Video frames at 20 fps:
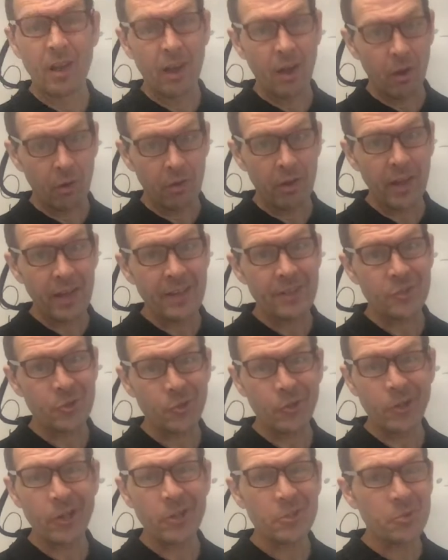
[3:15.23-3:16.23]
Okay, so
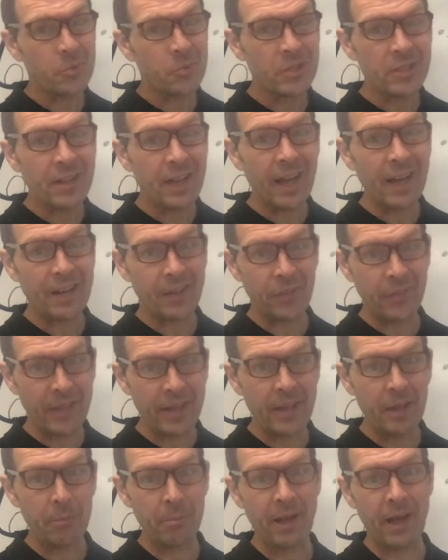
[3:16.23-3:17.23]
here's what you got to think
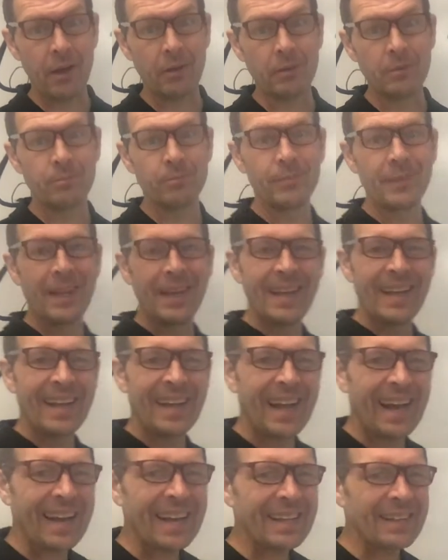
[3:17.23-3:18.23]
about.
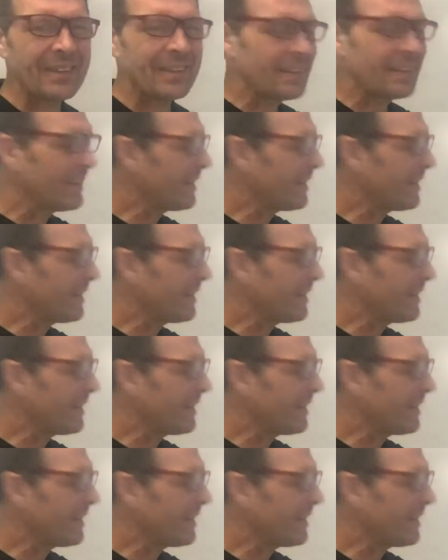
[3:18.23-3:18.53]
You